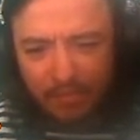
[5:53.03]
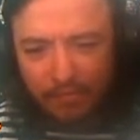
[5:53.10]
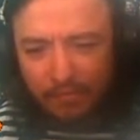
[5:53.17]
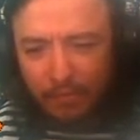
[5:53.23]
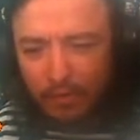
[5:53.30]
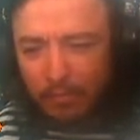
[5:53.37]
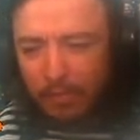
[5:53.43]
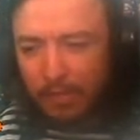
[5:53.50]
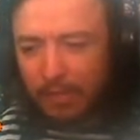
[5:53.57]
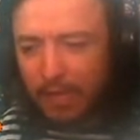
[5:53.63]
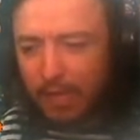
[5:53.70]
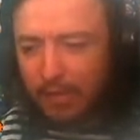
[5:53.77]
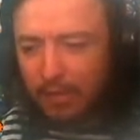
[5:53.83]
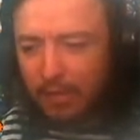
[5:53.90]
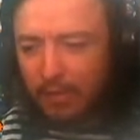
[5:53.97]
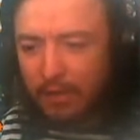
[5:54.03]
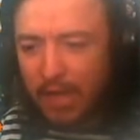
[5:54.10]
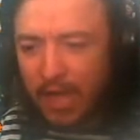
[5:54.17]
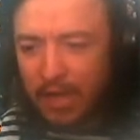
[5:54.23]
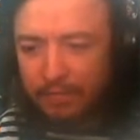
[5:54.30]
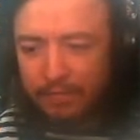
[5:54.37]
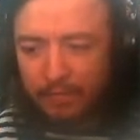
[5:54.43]
Is this going to be that
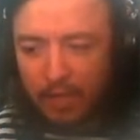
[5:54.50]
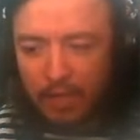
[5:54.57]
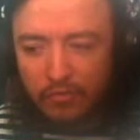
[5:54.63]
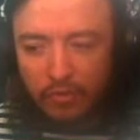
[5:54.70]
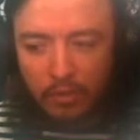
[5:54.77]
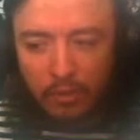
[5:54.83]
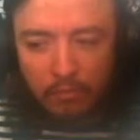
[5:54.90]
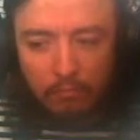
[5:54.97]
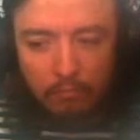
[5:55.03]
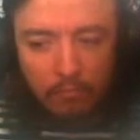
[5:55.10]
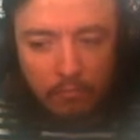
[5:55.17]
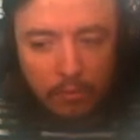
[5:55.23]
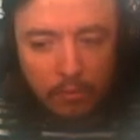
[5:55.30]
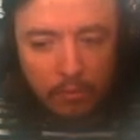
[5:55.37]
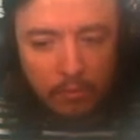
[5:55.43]
hack and slash game?